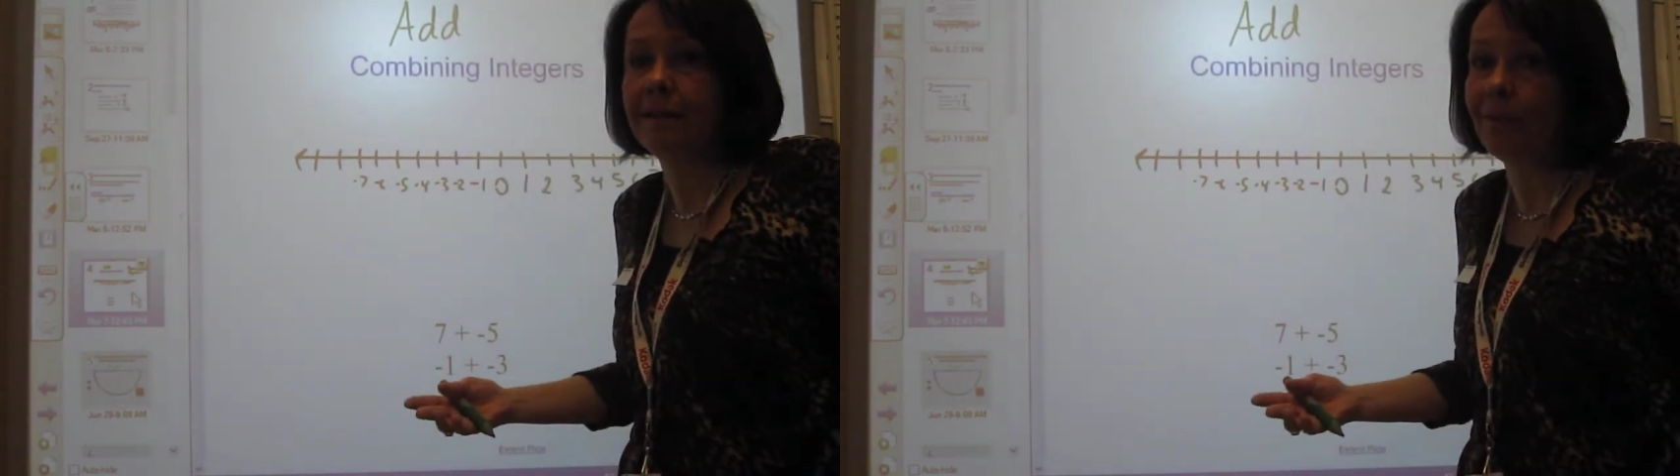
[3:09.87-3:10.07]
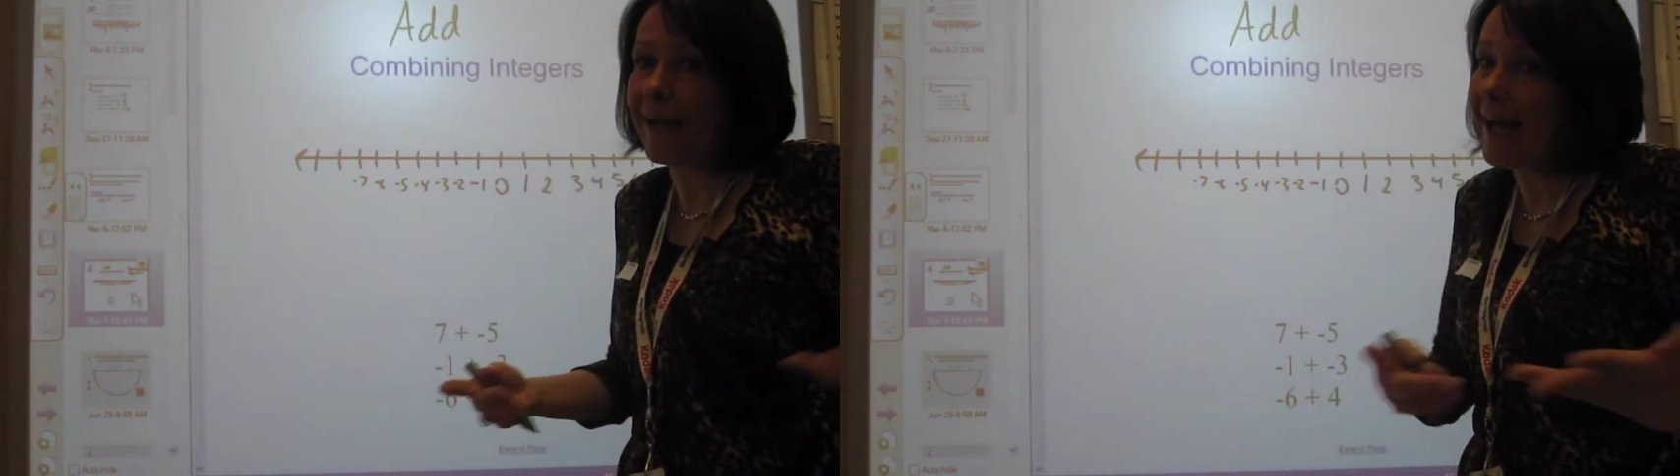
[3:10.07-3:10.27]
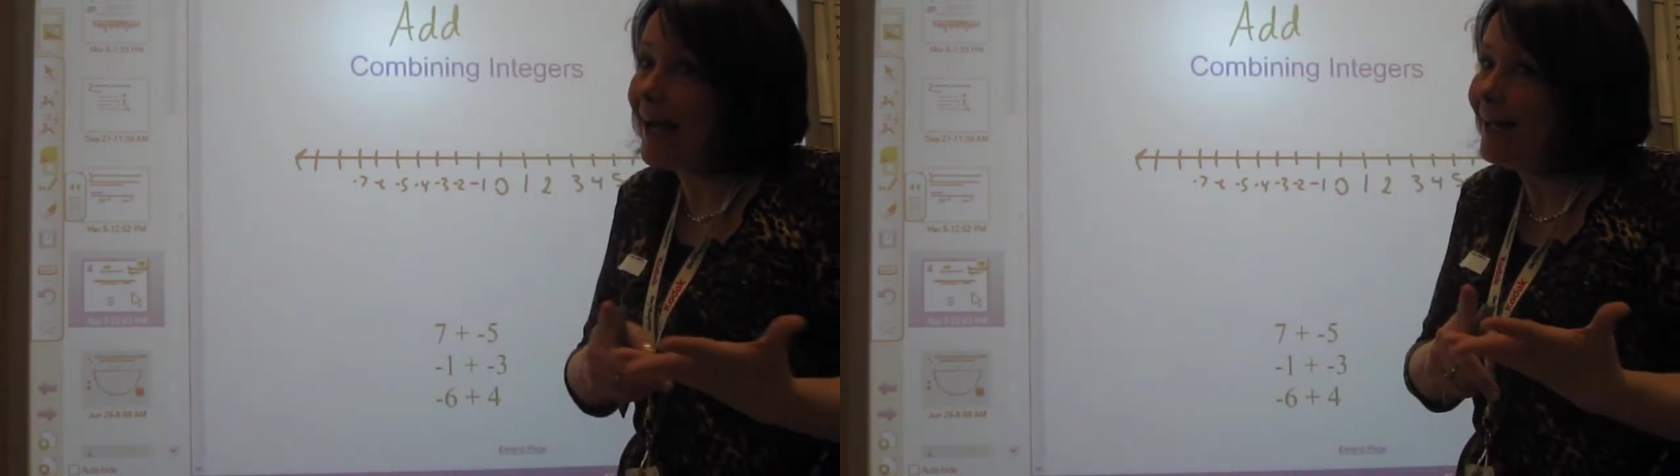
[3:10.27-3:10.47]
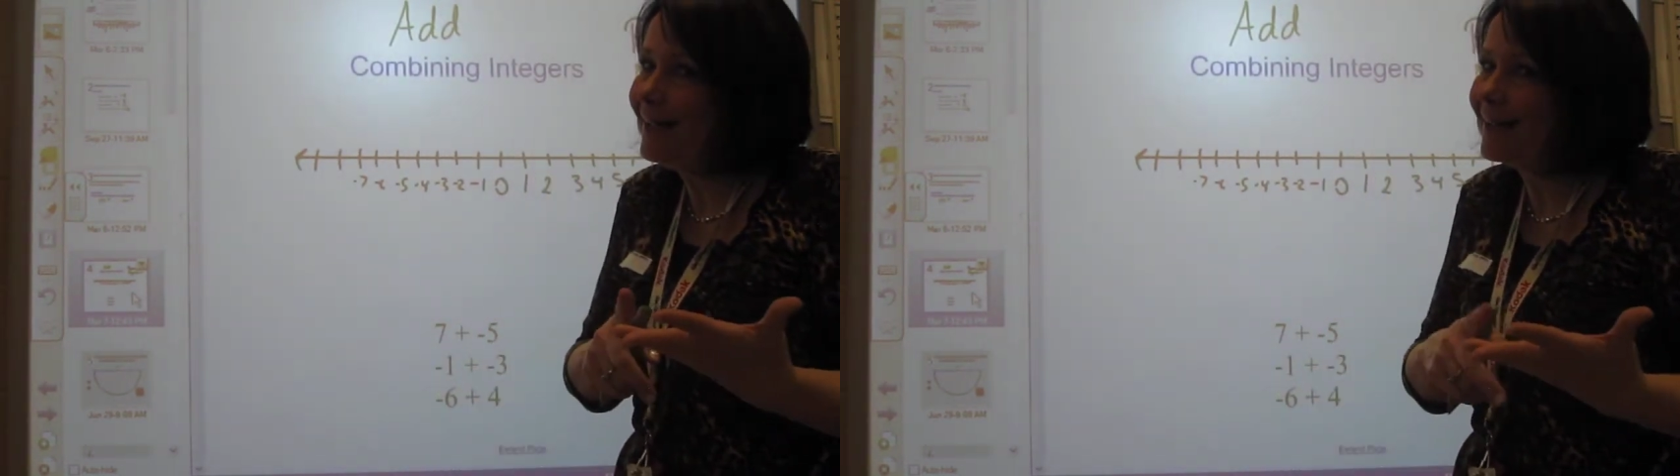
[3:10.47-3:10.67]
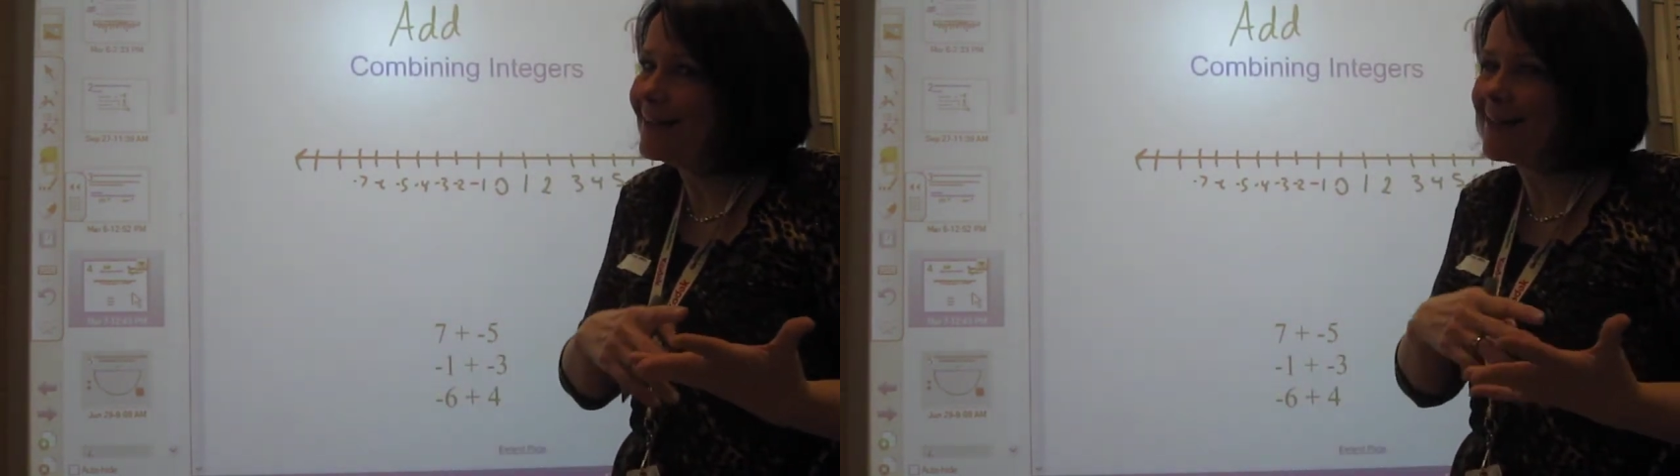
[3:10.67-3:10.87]
we add,
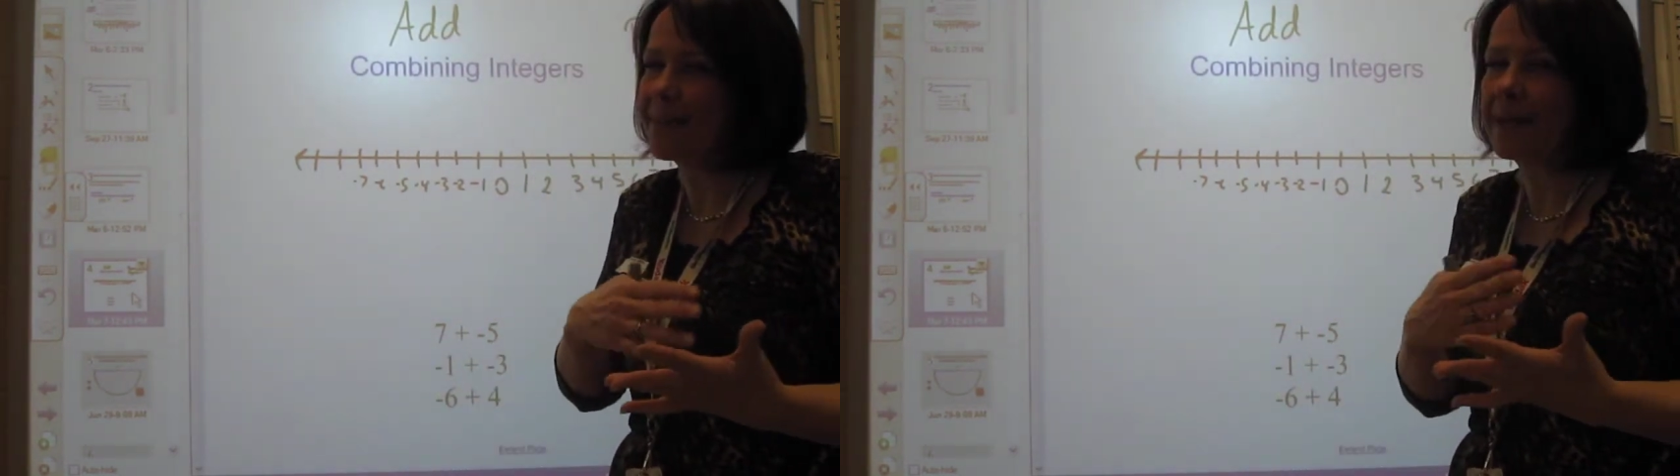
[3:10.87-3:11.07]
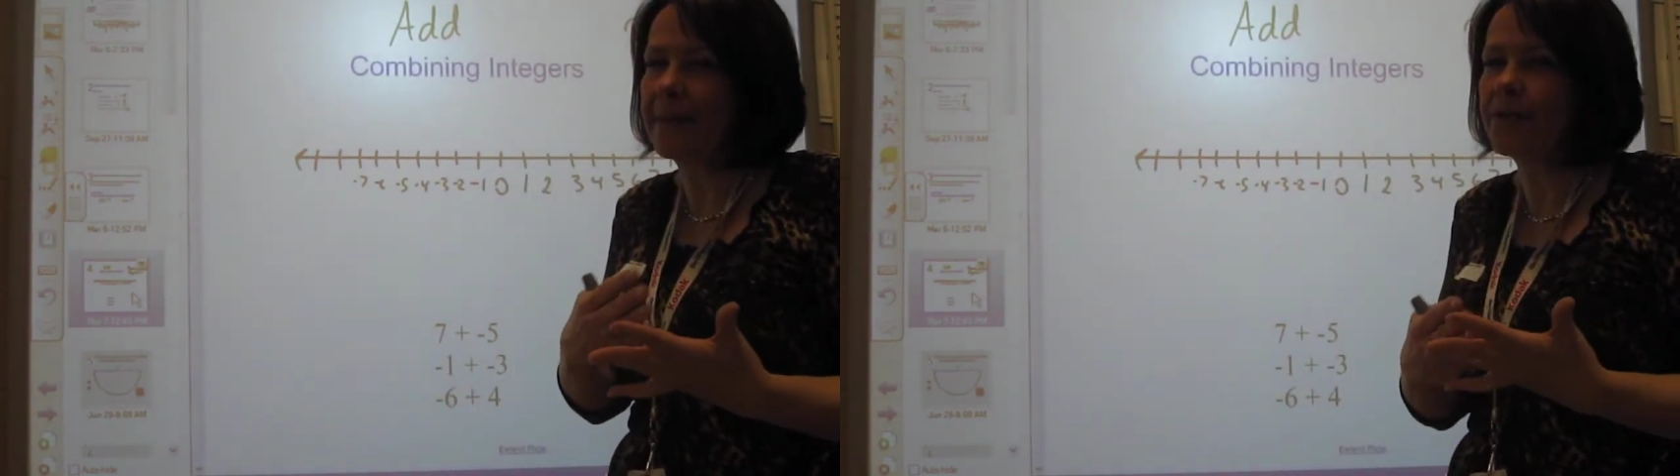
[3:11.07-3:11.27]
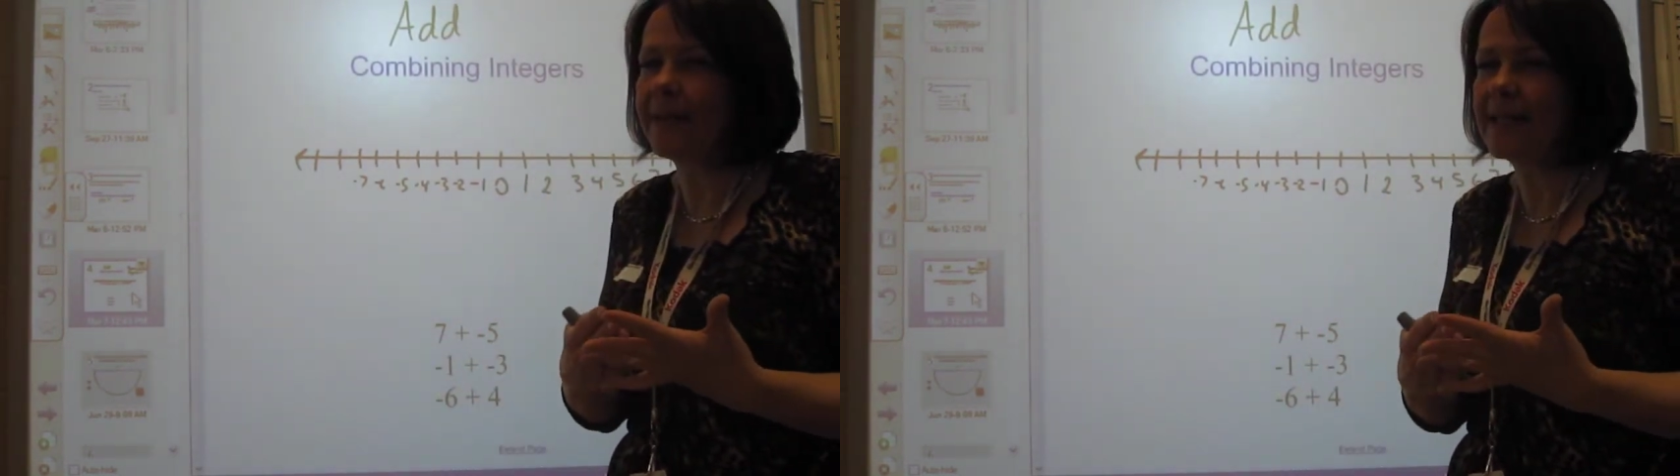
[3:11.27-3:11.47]
sometimes we